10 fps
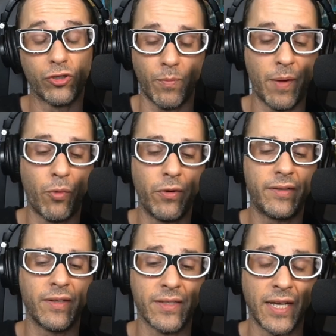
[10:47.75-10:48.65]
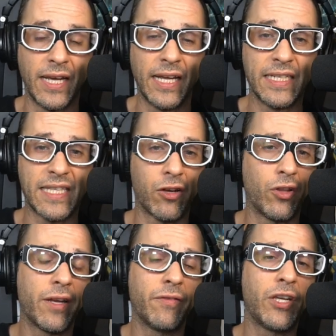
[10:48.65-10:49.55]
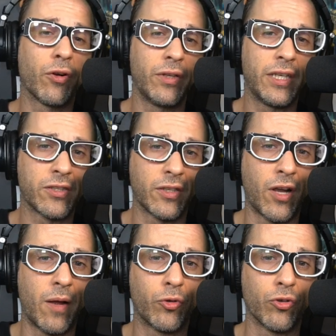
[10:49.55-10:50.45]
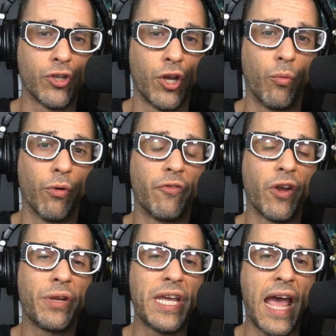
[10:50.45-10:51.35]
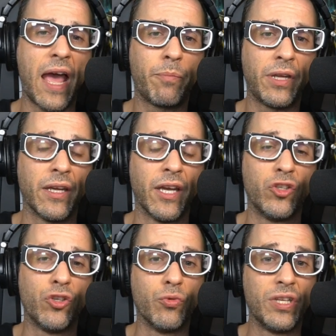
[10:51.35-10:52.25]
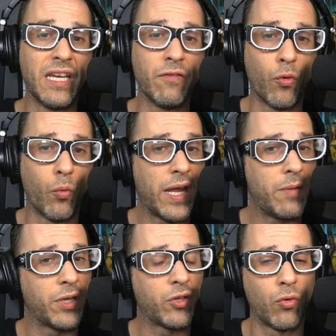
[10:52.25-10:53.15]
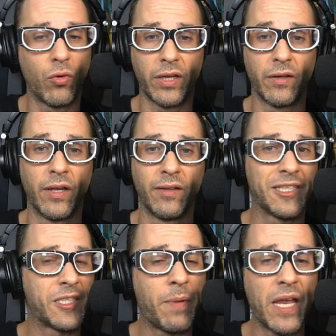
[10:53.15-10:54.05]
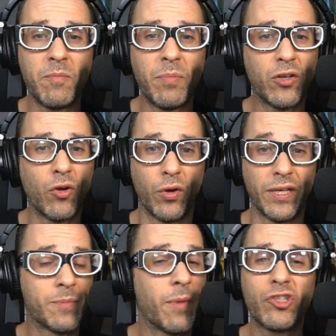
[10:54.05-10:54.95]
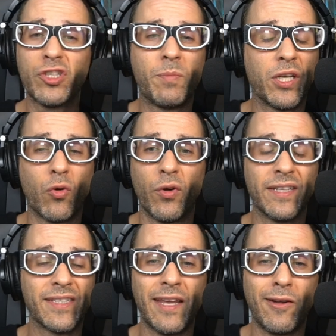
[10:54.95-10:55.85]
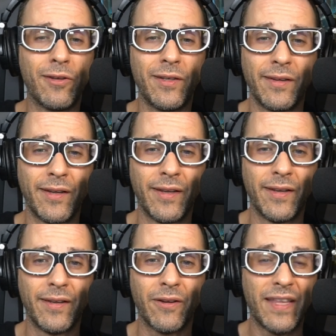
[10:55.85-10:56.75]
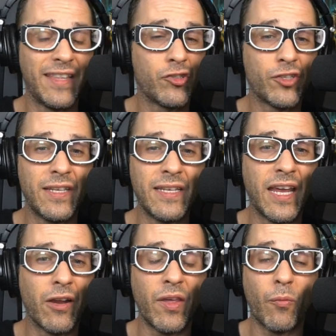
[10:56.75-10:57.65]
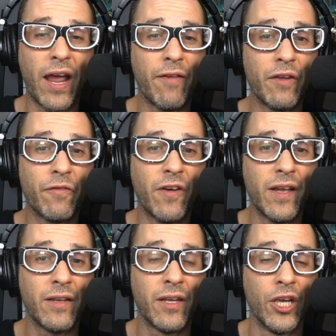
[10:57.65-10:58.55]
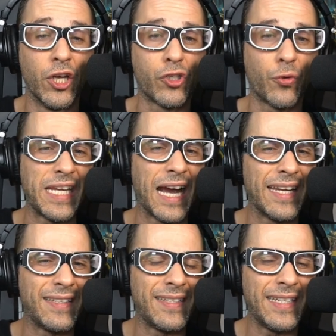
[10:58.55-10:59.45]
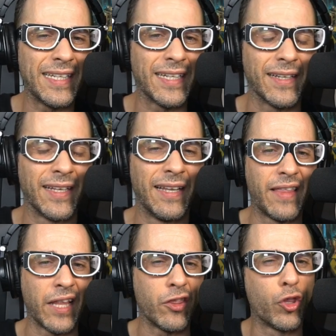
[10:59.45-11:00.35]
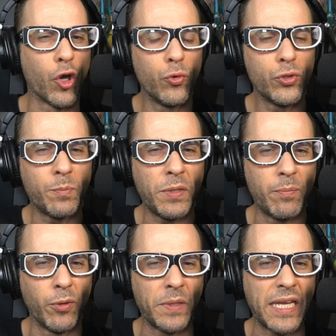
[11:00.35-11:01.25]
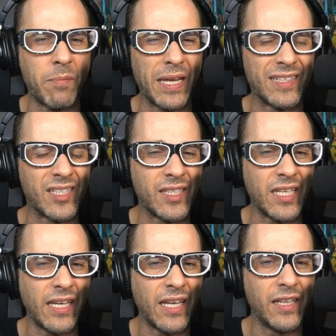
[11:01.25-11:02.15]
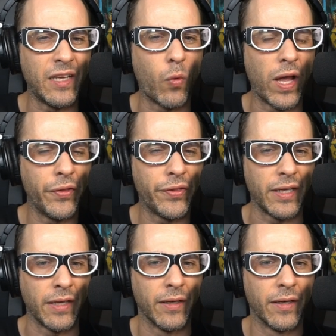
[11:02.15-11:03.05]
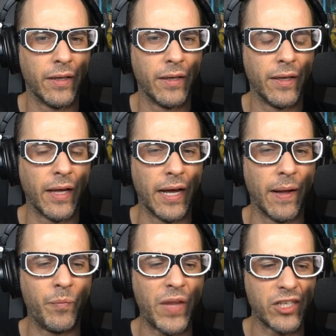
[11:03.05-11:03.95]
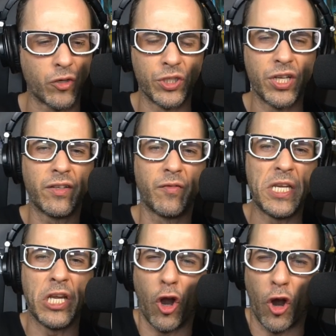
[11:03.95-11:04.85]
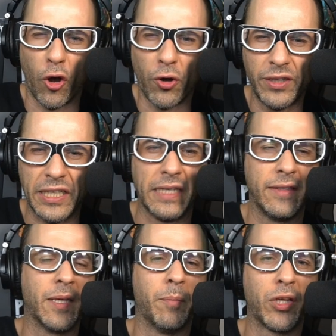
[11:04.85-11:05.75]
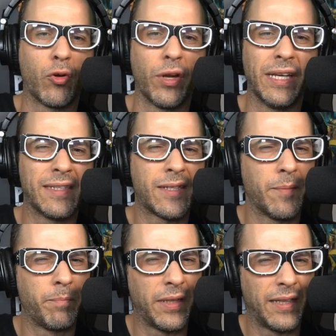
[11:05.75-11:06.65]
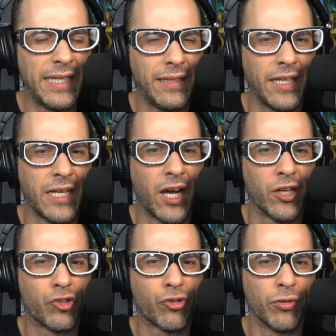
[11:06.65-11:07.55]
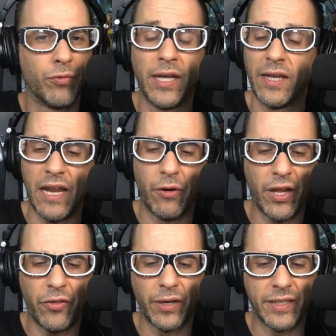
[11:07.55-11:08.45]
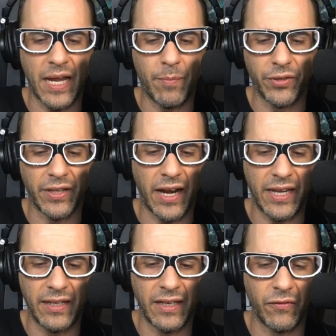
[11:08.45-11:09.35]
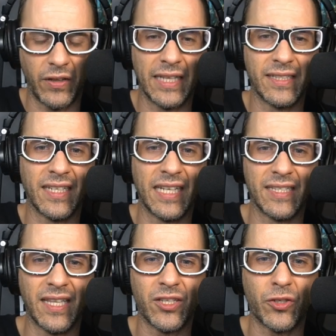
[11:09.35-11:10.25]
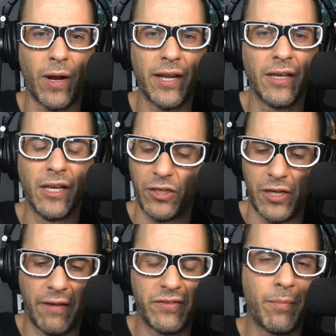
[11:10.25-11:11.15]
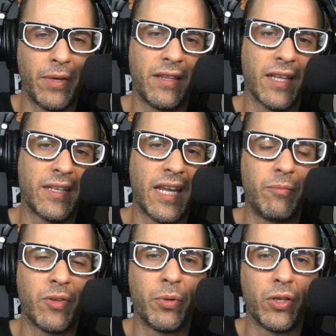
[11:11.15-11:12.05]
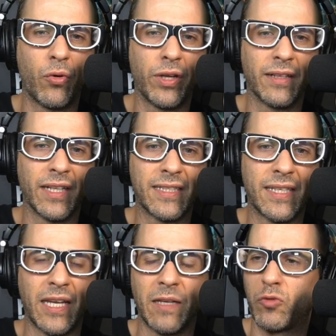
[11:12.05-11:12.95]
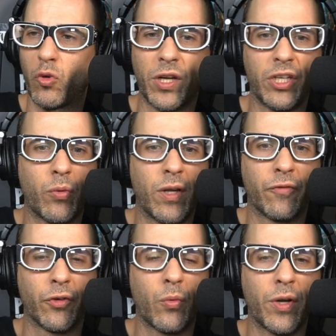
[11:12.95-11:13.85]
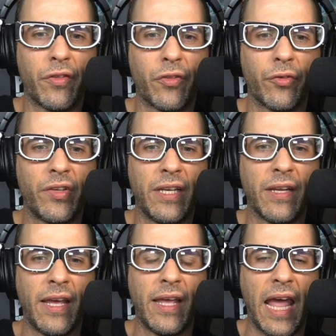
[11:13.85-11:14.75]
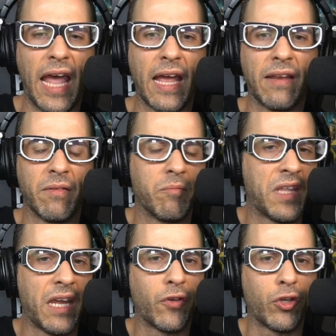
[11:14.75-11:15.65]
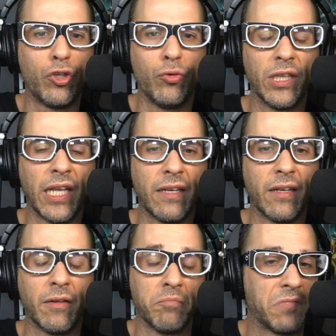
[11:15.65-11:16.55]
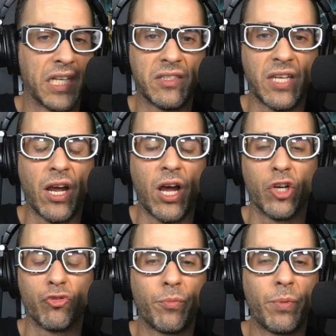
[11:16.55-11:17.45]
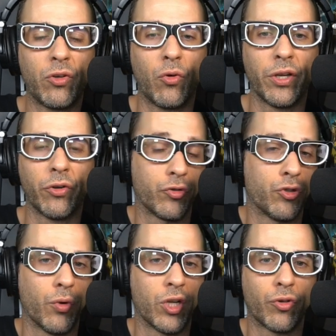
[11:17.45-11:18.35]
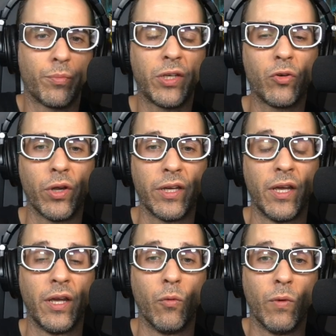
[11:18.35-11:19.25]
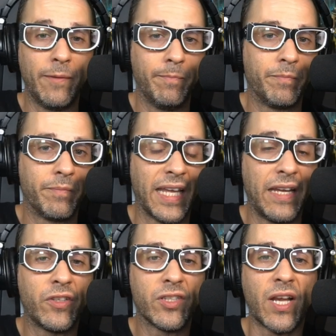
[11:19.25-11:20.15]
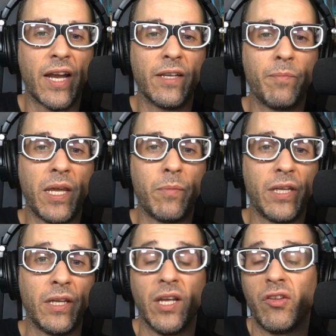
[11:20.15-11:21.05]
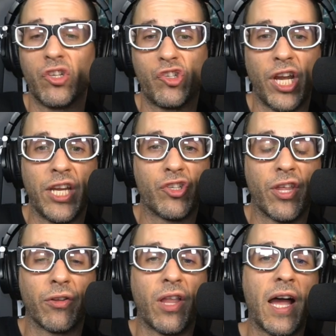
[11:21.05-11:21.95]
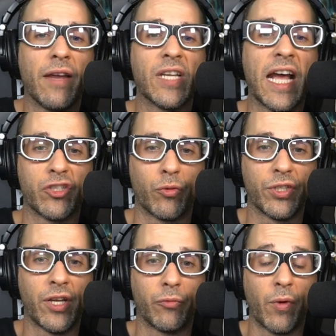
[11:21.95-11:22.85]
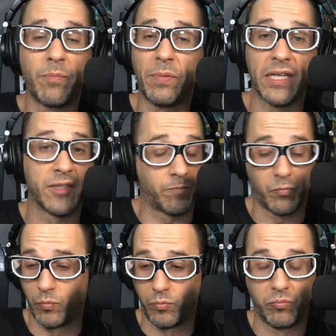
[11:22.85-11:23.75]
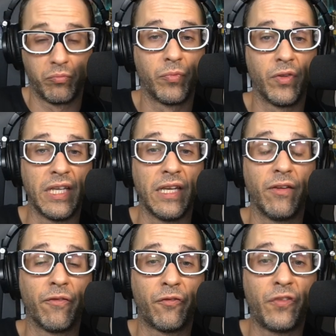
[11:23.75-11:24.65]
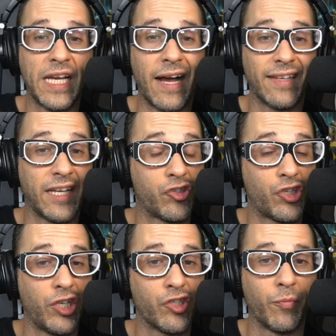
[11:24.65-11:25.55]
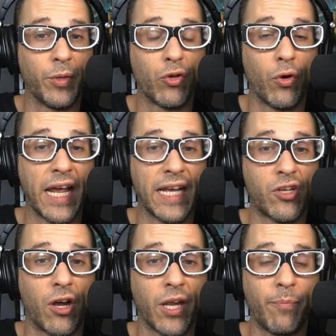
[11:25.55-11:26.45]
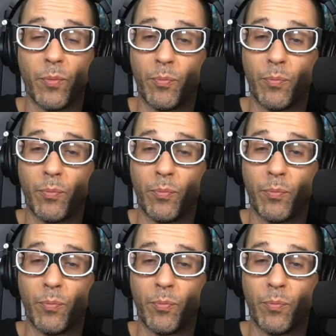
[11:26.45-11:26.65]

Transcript: So my point is that a lot of the earliest adopters were very happy to give away Bitcoin, to spend Bitcoin, as much as Bitcoin as they could. Okay, they just didn't care. They were having fun. So the idea that those people became exceedingly wealthy as a result of being early to Bitcoin is completely untrue. Now, another example that I can give is this, right? You have somebody that came to Bitcoin in, let's say, 2012 or 2013, and they've accumulated, let's say, 100 Bitcoin or 200 Bitcoin. Well, they've decided maybe to change their lives as a result, right? Because the fiat exchange of Bitcoin has gone up.